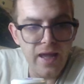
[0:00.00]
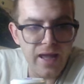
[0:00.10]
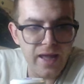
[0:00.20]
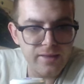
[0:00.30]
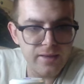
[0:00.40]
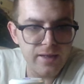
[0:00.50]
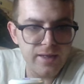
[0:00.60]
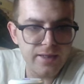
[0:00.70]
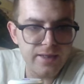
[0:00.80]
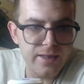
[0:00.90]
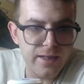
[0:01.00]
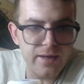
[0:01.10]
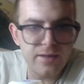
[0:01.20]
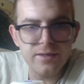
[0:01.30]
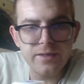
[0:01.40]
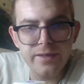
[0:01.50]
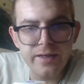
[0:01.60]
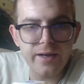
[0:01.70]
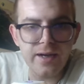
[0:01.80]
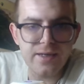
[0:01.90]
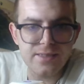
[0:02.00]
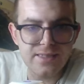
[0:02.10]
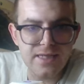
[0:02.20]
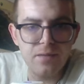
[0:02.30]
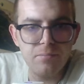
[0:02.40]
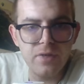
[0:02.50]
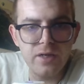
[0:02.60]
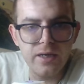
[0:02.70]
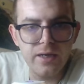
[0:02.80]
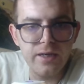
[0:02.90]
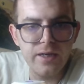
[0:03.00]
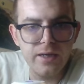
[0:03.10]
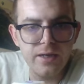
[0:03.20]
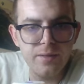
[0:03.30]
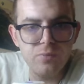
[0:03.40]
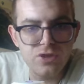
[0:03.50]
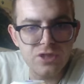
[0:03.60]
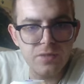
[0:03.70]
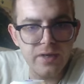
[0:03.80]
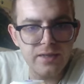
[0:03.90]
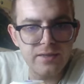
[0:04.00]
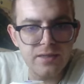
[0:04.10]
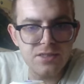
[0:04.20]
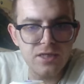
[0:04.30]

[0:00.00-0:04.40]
And here there are some possibilities,